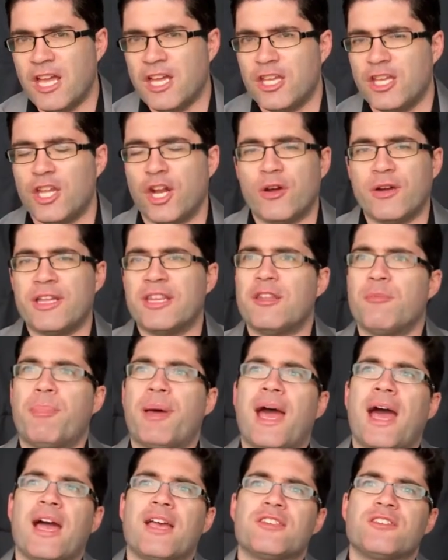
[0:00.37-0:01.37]
You know, in the
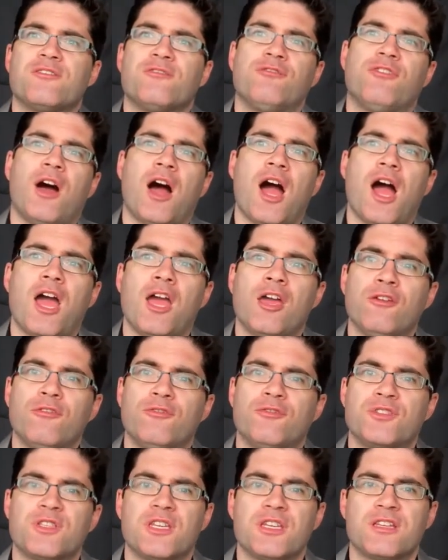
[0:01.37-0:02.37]
past five,
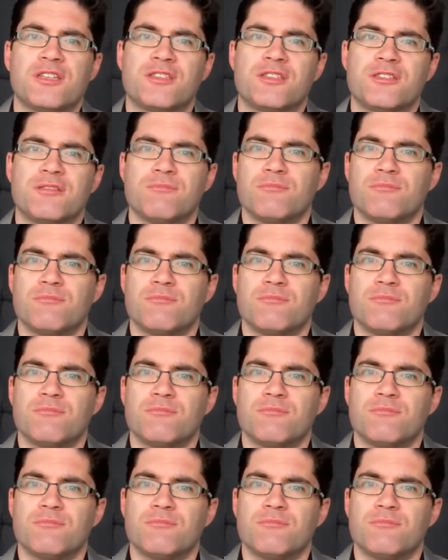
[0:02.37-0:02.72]
six,